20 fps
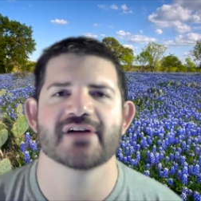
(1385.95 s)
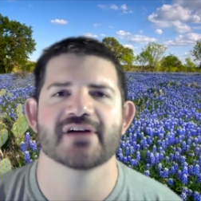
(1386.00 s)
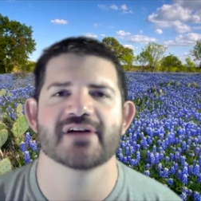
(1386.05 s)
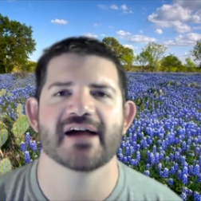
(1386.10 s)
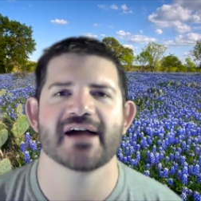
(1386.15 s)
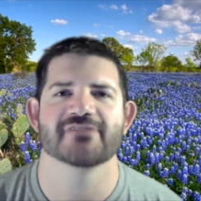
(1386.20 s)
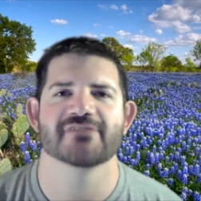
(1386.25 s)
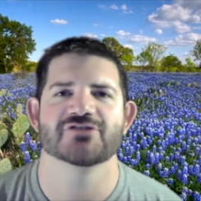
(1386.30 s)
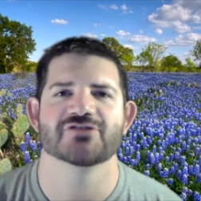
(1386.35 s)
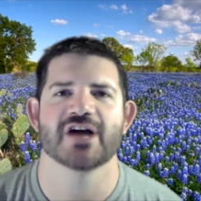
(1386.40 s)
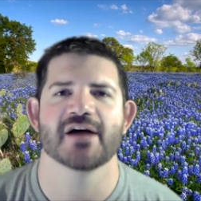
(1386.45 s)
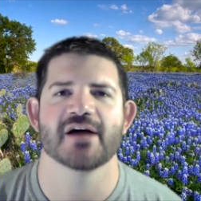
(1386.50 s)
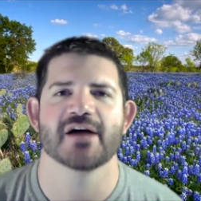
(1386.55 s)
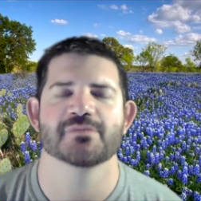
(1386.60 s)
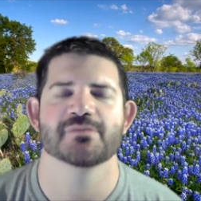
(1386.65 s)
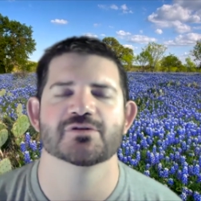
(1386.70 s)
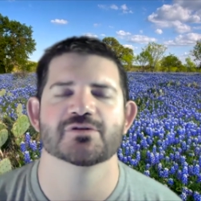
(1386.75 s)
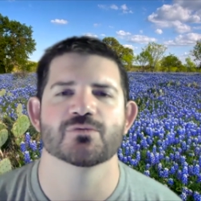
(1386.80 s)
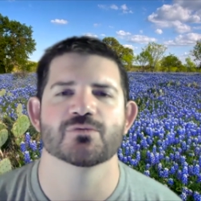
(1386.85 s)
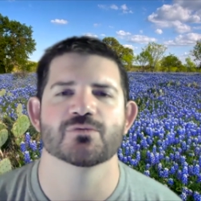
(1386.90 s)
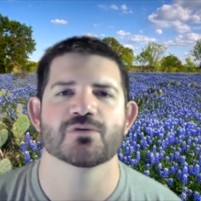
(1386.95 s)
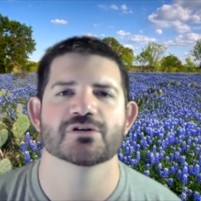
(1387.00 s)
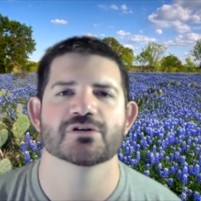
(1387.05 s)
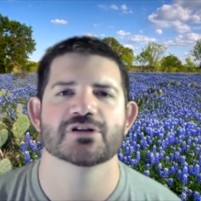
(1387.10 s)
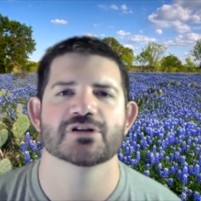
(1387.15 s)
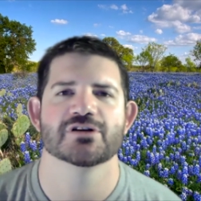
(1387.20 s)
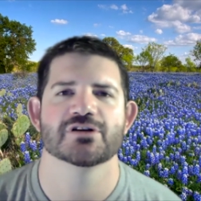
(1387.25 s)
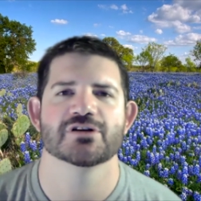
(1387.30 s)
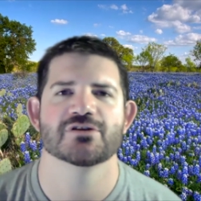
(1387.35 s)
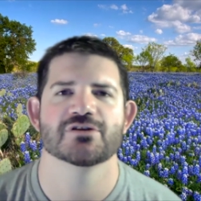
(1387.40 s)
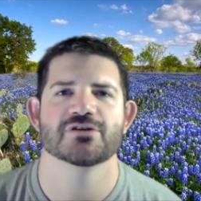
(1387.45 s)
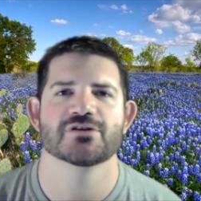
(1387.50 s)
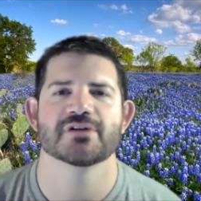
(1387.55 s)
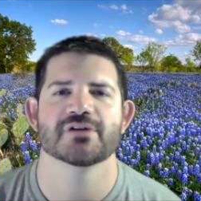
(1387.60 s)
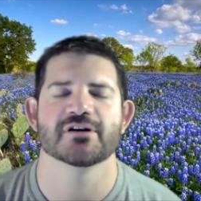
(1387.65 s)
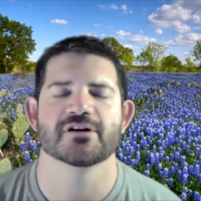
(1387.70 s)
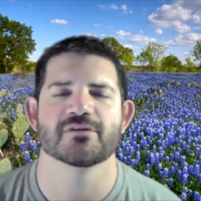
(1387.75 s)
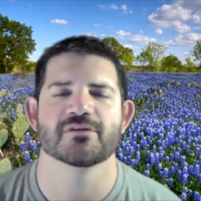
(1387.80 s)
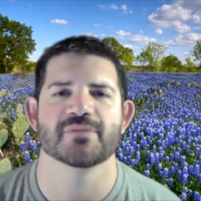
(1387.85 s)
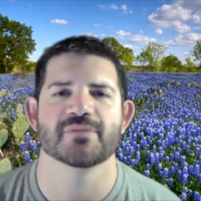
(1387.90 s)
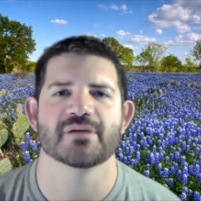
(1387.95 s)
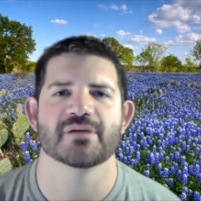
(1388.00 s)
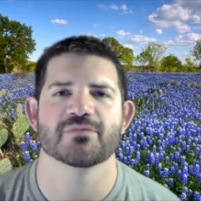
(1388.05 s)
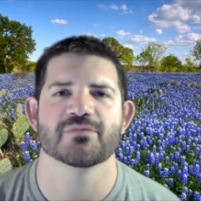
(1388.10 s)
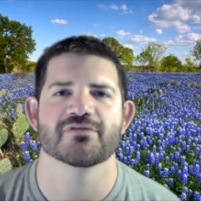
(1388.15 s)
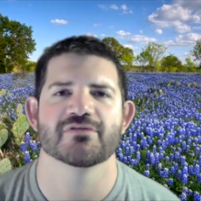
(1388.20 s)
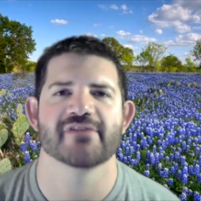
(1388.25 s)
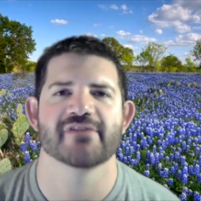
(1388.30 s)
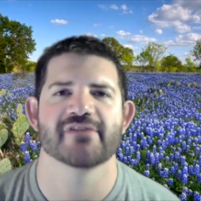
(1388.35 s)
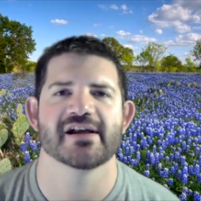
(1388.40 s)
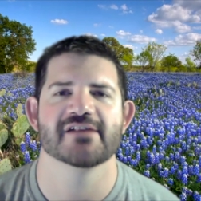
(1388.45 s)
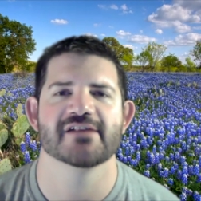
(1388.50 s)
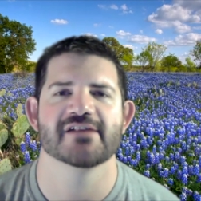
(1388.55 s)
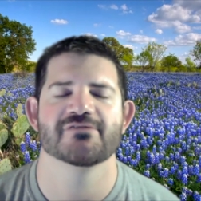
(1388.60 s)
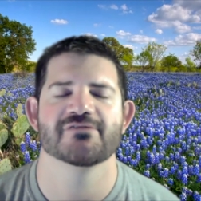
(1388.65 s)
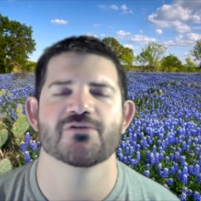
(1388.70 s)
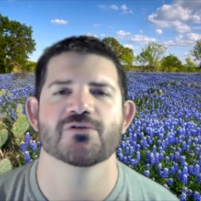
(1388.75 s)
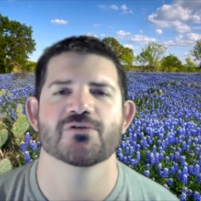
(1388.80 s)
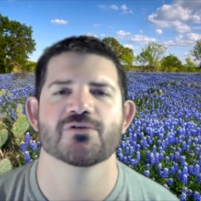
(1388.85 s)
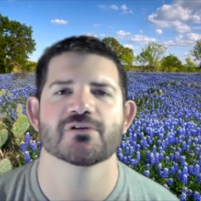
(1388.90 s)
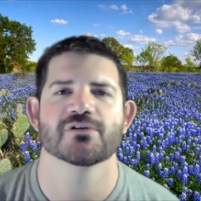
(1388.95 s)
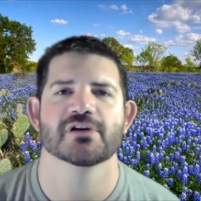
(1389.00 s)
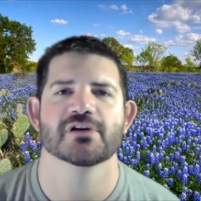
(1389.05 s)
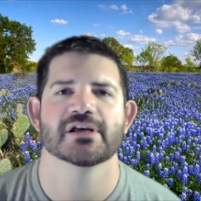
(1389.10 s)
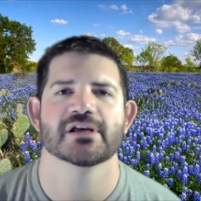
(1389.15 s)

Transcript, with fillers: have jobs and work to do and are being provided for.